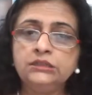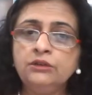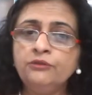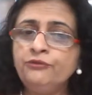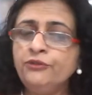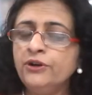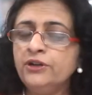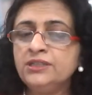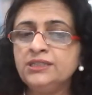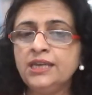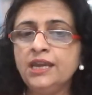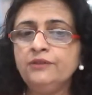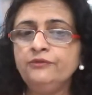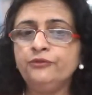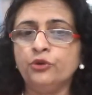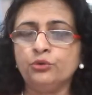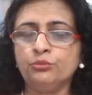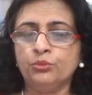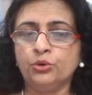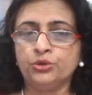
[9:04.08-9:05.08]
The first and
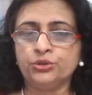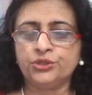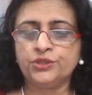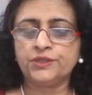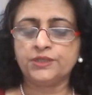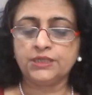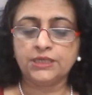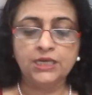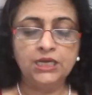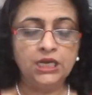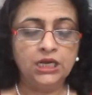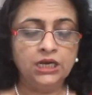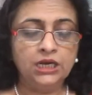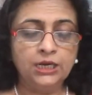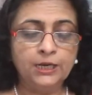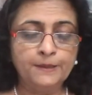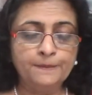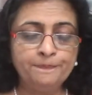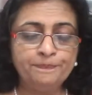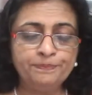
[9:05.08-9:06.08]
foremost,
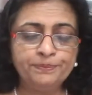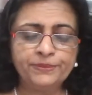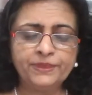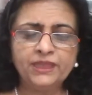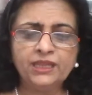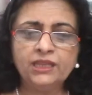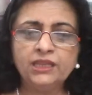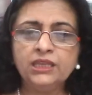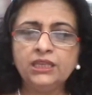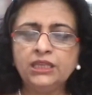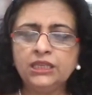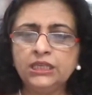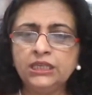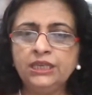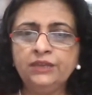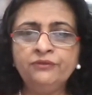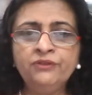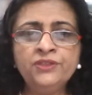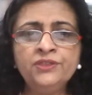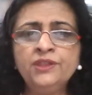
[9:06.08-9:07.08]
given
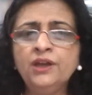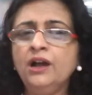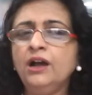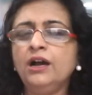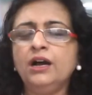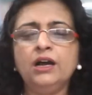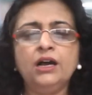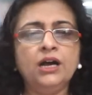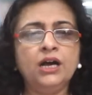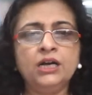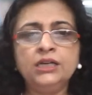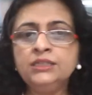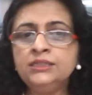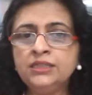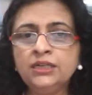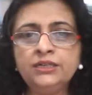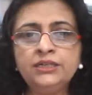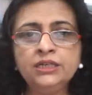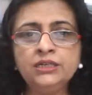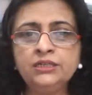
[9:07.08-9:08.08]
the
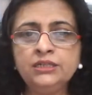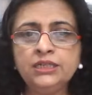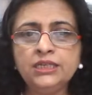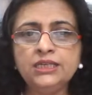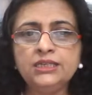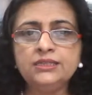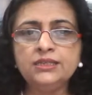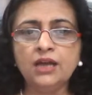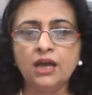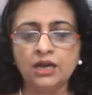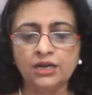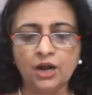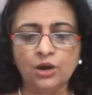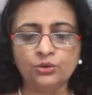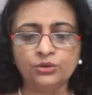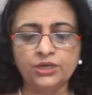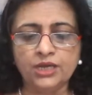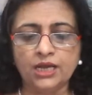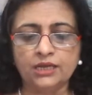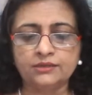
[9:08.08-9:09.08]
uncertainties
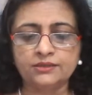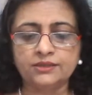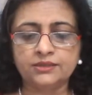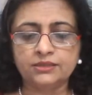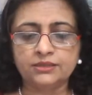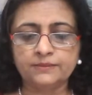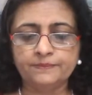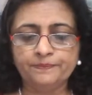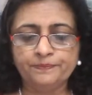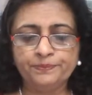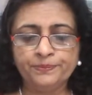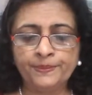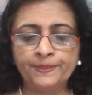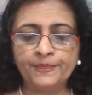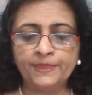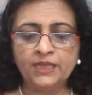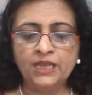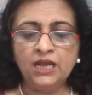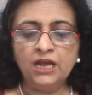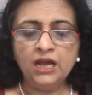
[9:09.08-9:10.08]
around us,
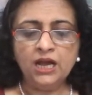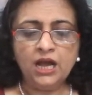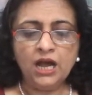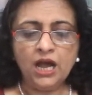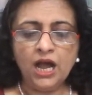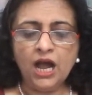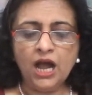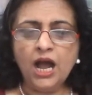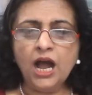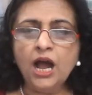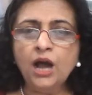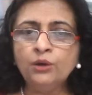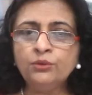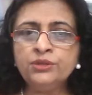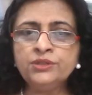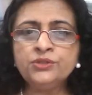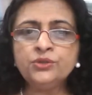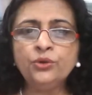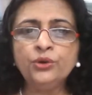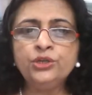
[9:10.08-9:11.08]
how
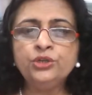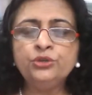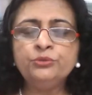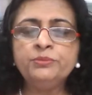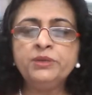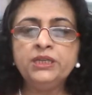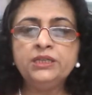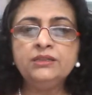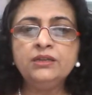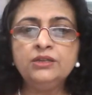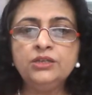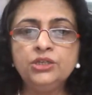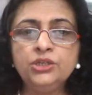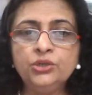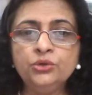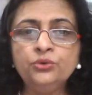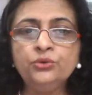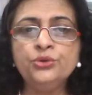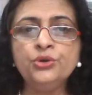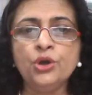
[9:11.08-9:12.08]
is going to be the
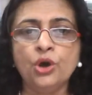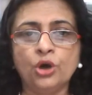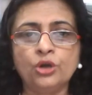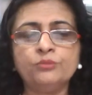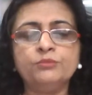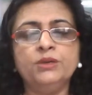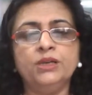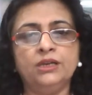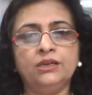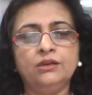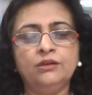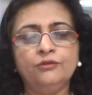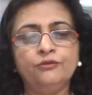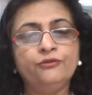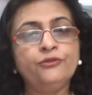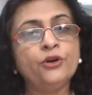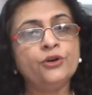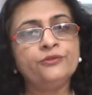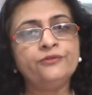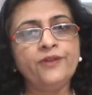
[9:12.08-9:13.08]
new normal
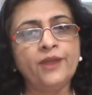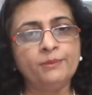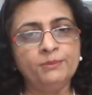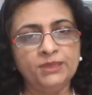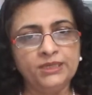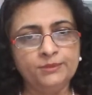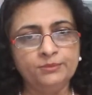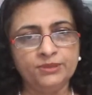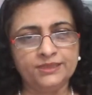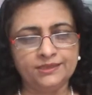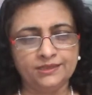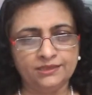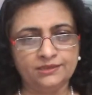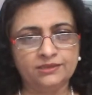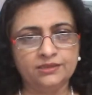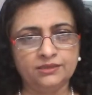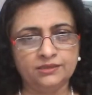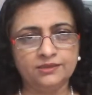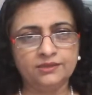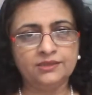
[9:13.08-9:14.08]
for family
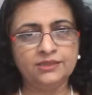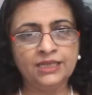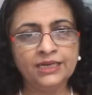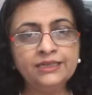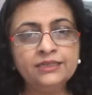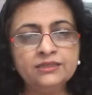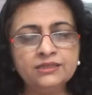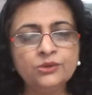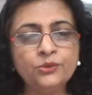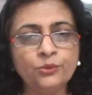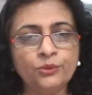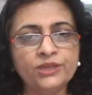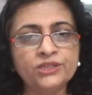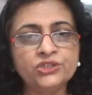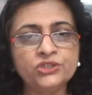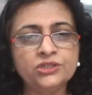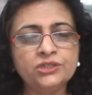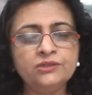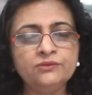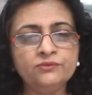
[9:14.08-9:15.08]
businesses? That is a
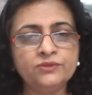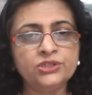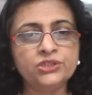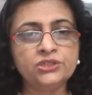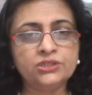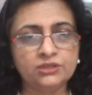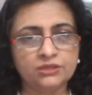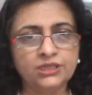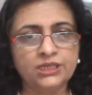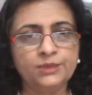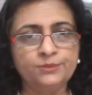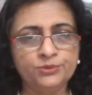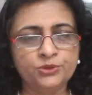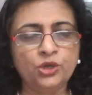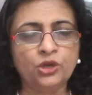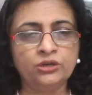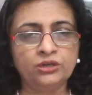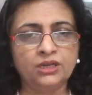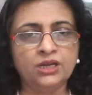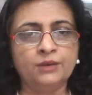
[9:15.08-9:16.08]
question which keeps
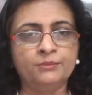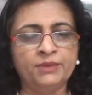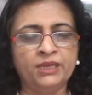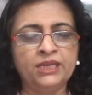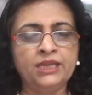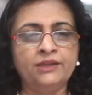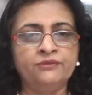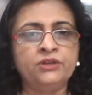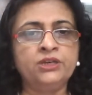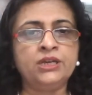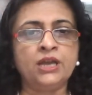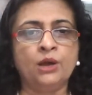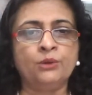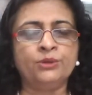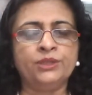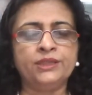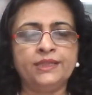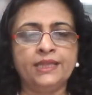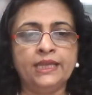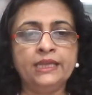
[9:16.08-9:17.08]
on coming every now
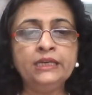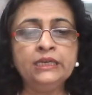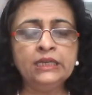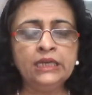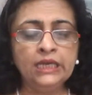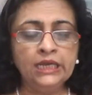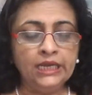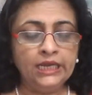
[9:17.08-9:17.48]
and then.